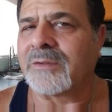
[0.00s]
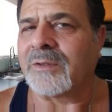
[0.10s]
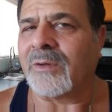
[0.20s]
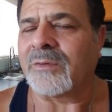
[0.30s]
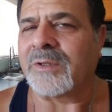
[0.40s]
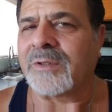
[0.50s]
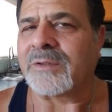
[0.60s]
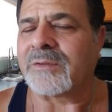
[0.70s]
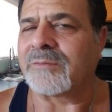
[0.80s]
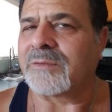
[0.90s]
So
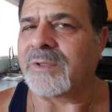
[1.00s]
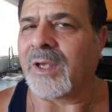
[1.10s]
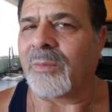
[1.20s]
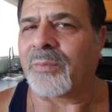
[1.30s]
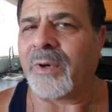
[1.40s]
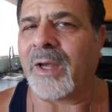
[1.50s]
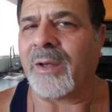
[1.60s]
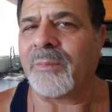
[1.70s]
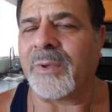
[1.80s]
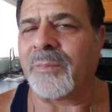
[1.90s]
just stay in
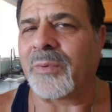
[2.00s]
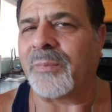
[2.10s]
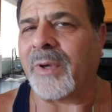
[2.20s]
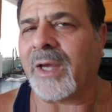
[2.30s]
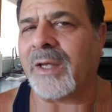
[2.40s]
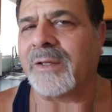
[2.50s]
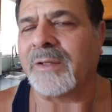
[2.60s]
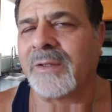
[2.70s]
prayer, be prepared.